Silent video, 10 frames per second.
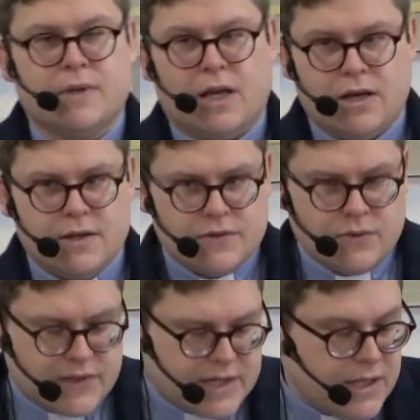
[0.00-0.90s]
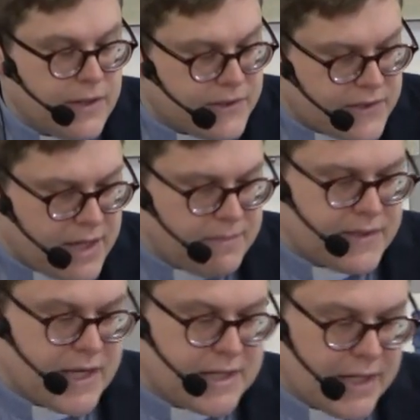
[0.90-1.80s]
And so still the same
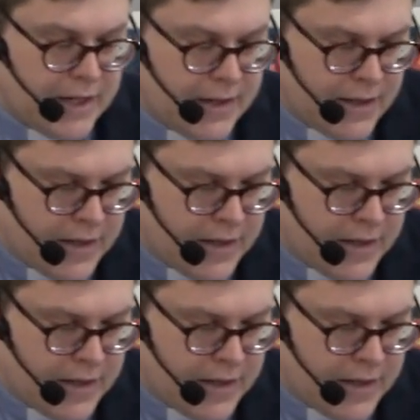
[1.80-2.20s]
setting,